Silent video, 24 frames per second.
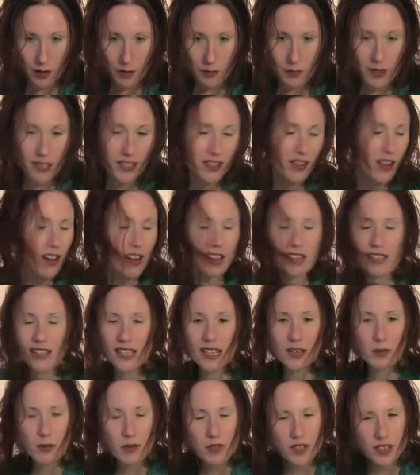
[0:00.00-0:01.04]
Besides,
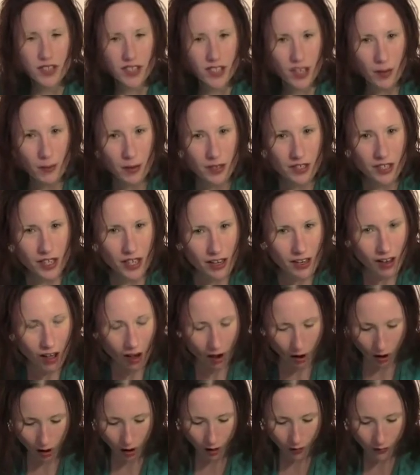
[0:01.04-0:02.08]
it wasn't so much a
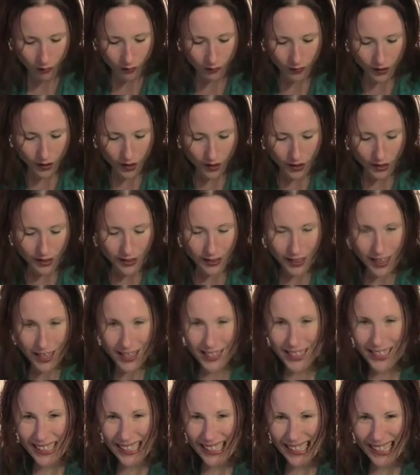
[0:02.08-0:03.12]
laugh
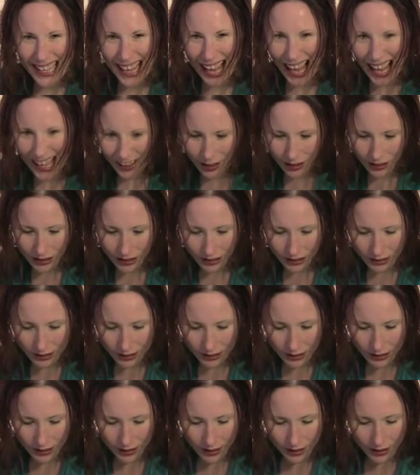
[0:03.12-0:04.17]
as a cackle.
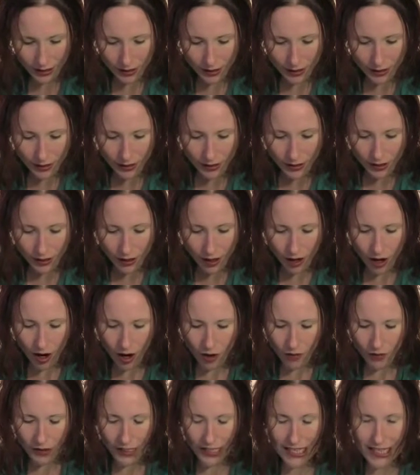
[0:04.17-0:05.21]

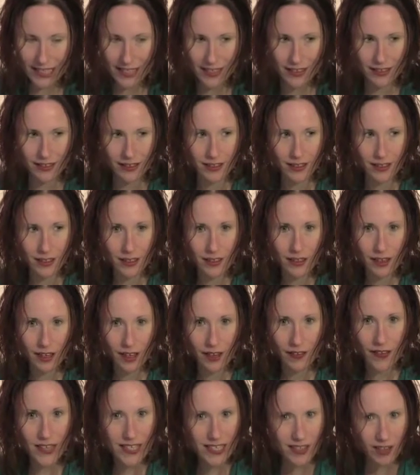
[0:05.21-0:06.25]
Cara listened,
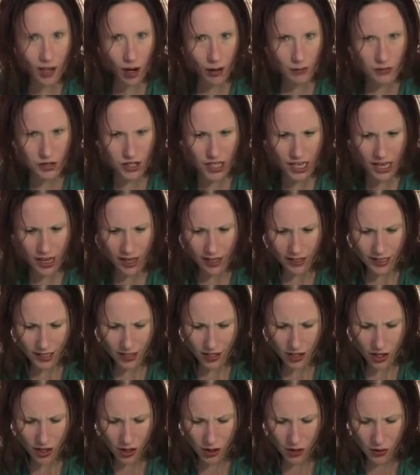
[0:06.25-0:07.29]
and this time she heard it
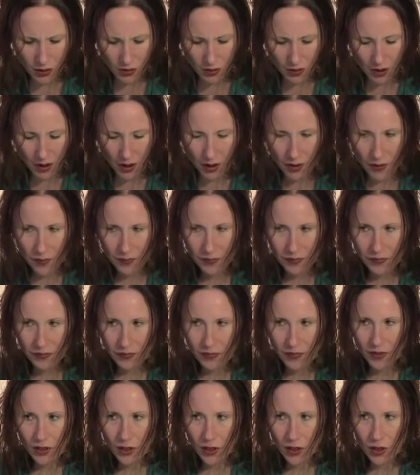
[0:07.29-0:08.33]
too.
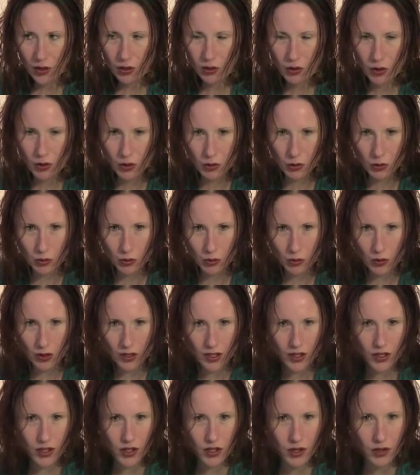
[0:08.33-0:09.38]
Cruel,
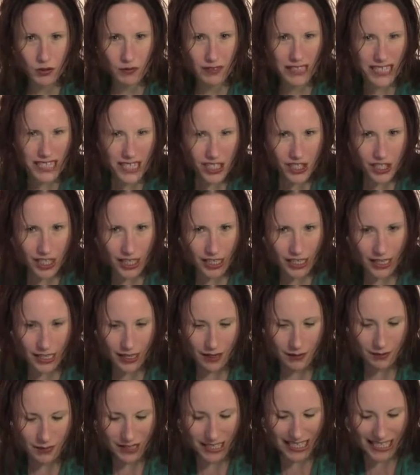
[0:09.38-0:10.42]
screechy,
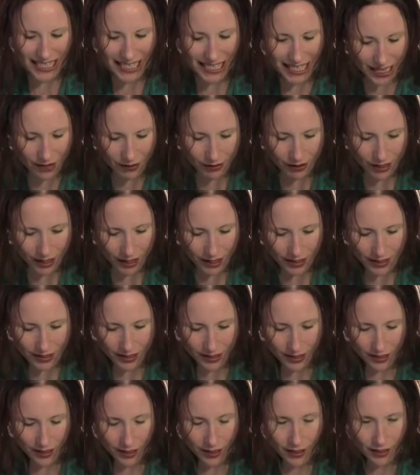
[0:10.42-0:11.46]
mysterious.